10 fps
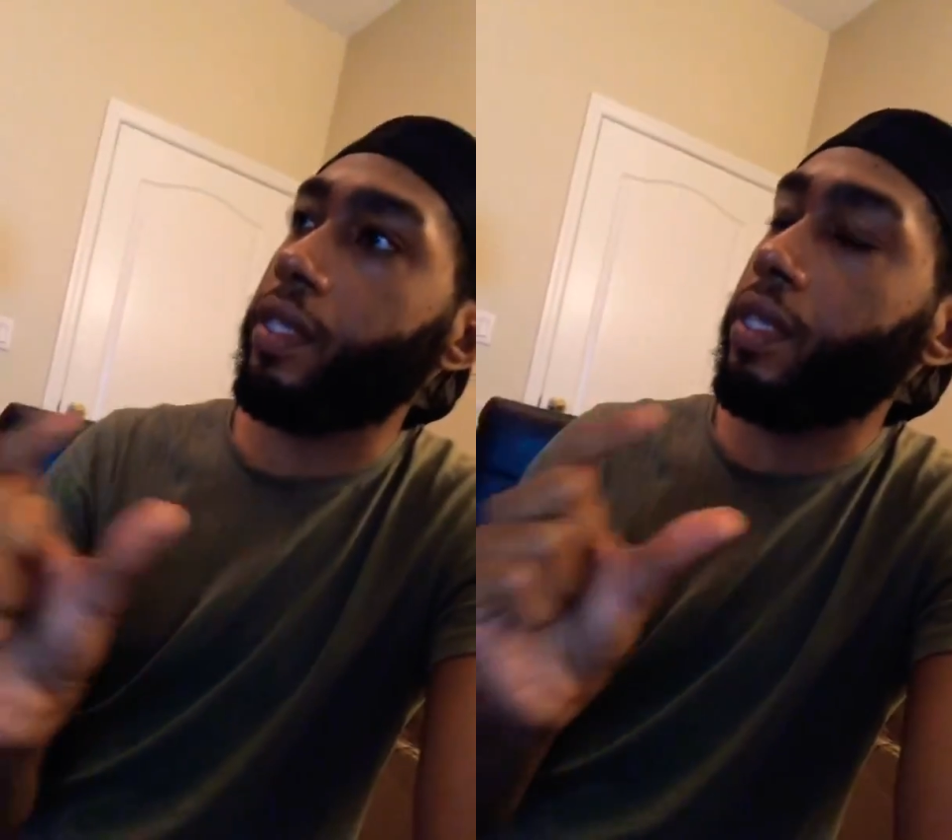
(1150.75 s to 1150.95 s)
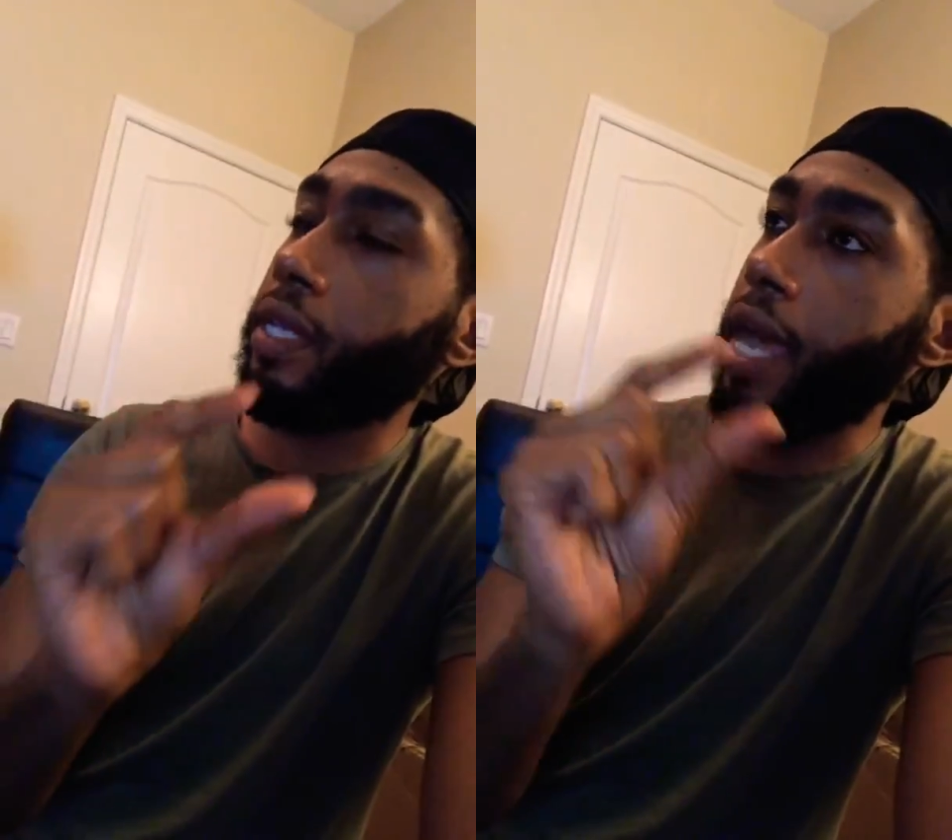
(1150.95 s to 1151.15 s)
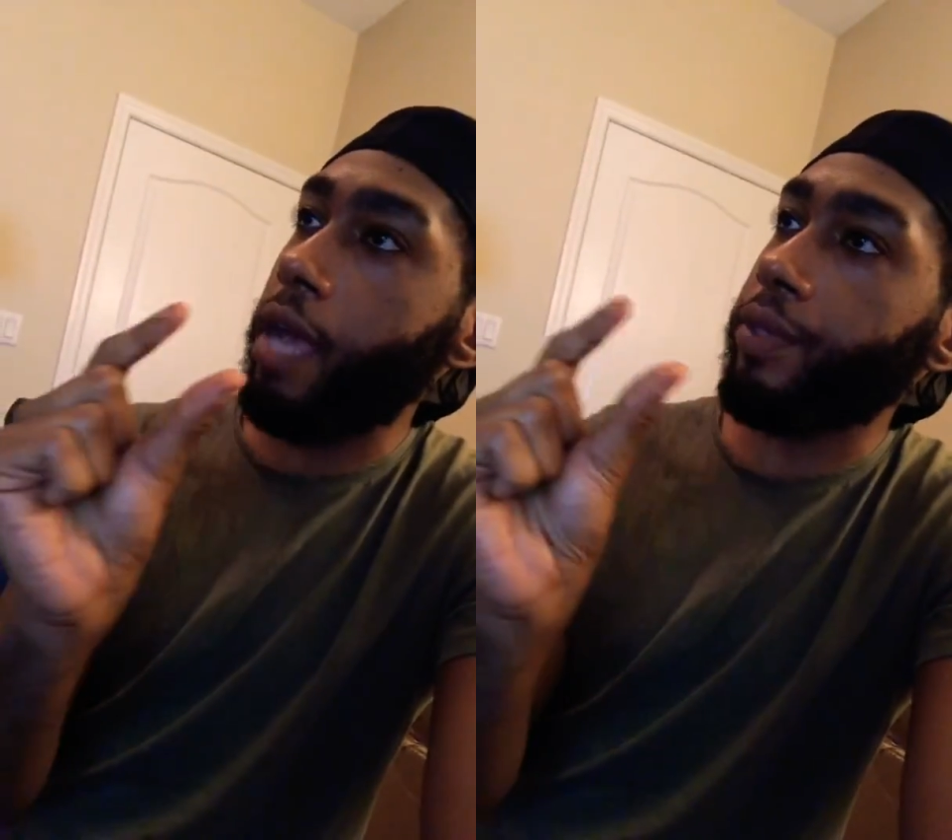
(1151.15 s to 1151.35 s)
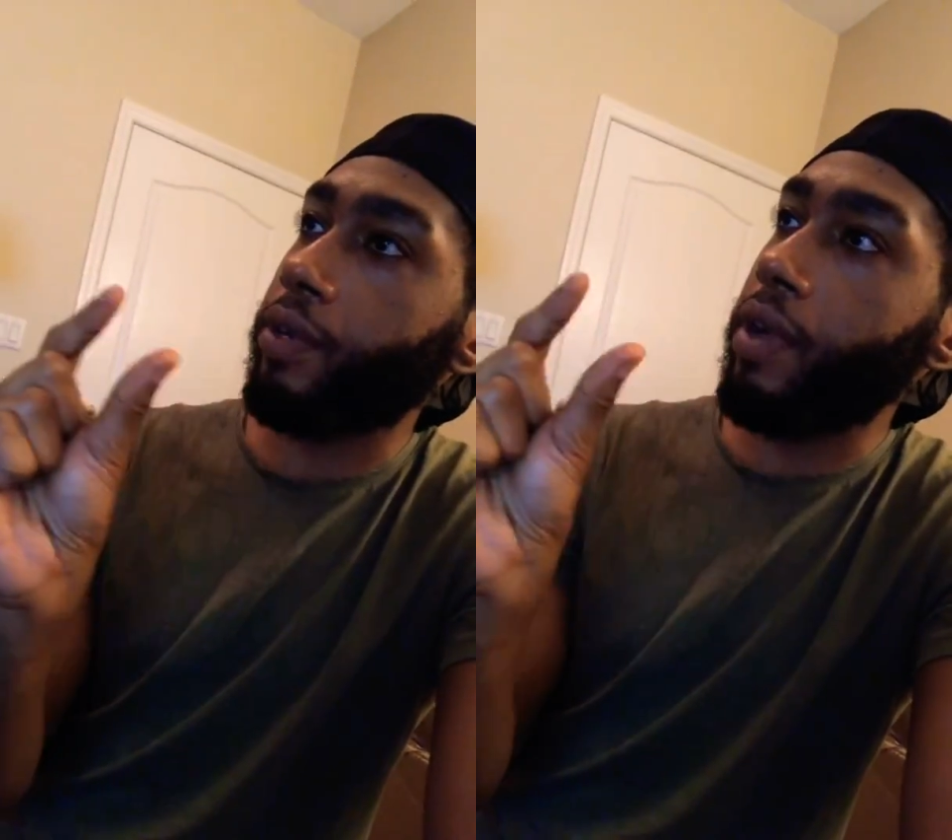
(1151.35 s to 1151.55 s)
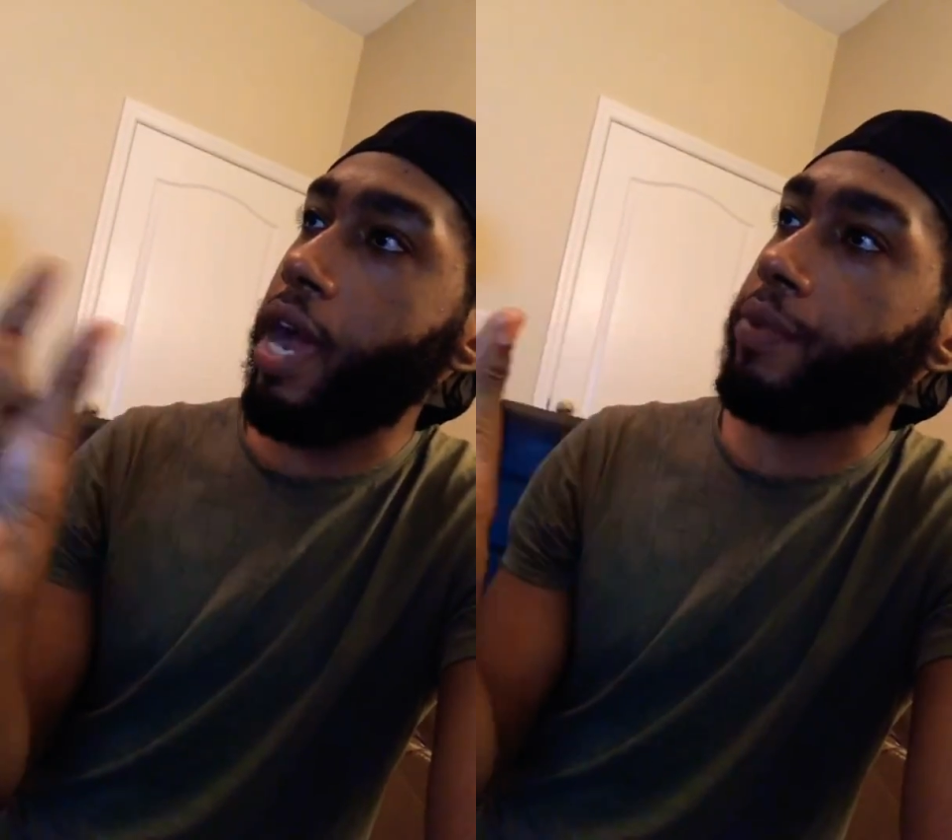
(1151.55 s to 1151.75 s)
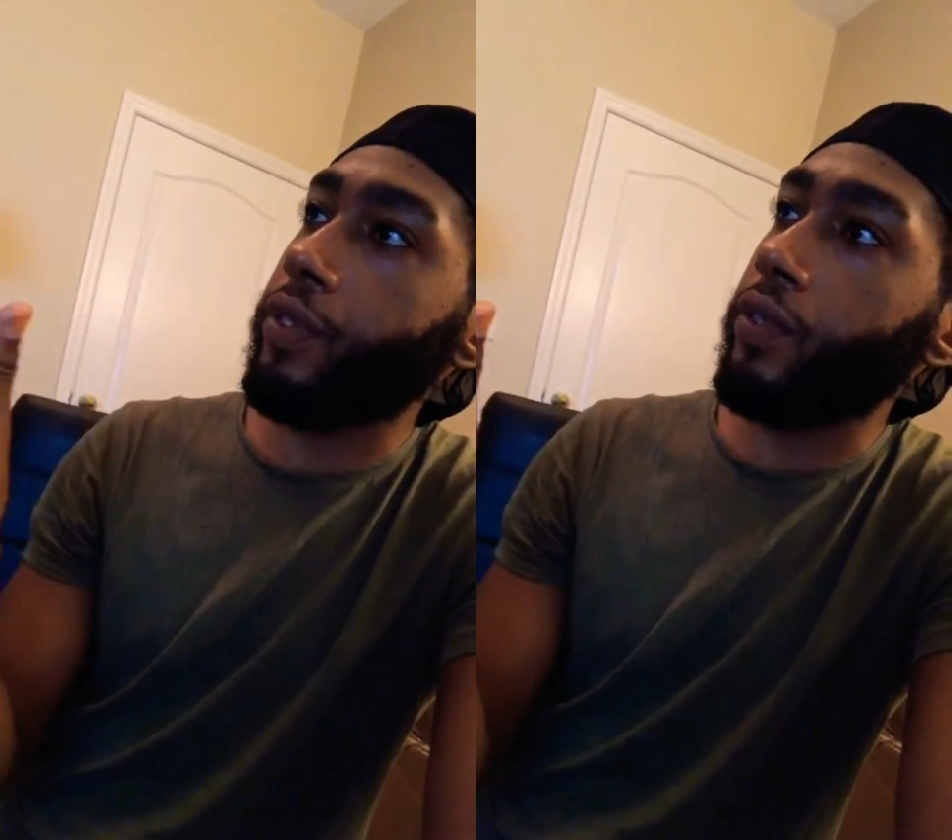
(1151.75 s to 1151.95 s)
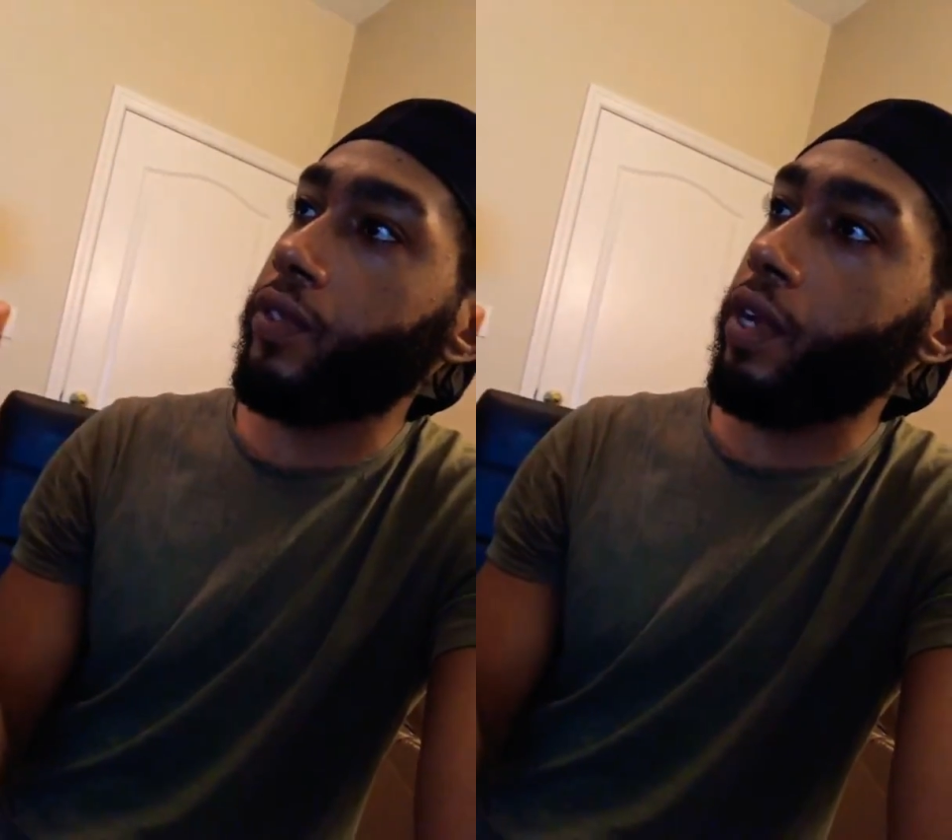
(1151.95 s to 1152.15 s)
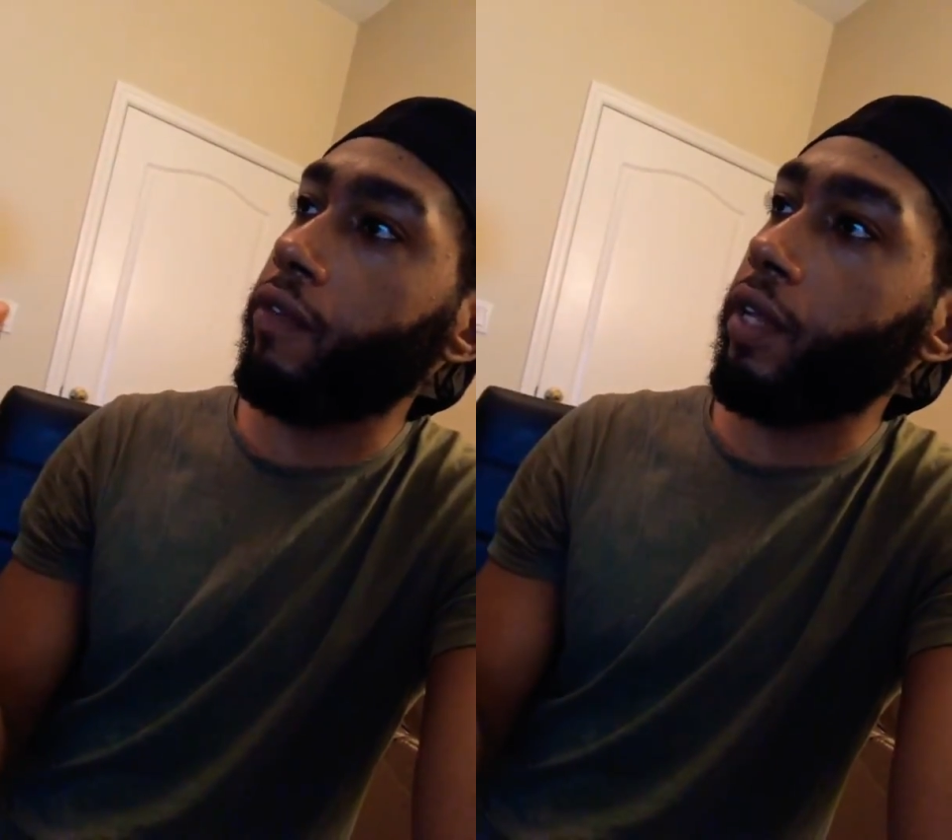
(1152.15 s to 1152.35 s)
the gaps or
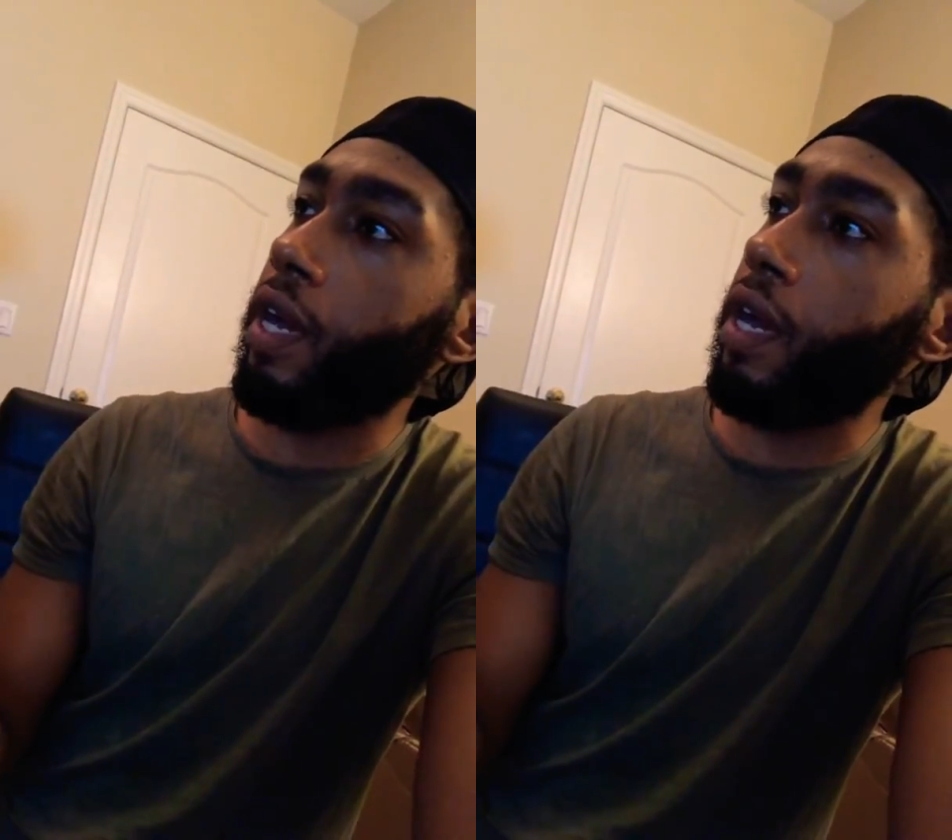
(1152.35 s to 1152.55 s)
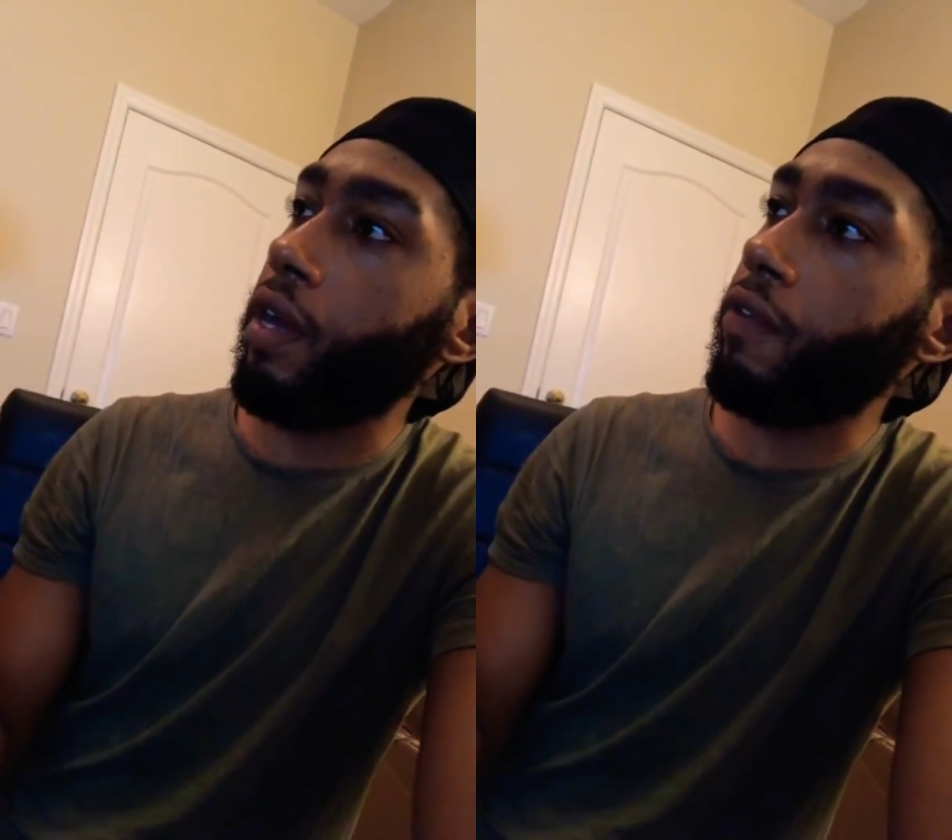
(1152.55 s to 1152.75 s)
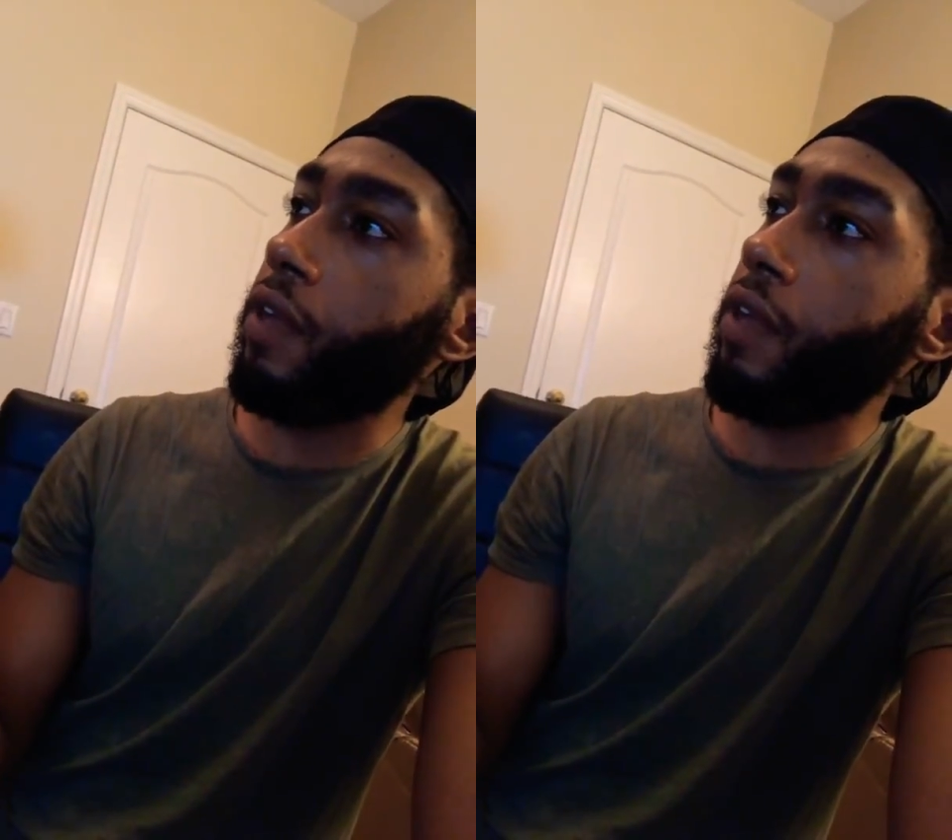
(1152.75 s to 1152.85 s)
absence of love,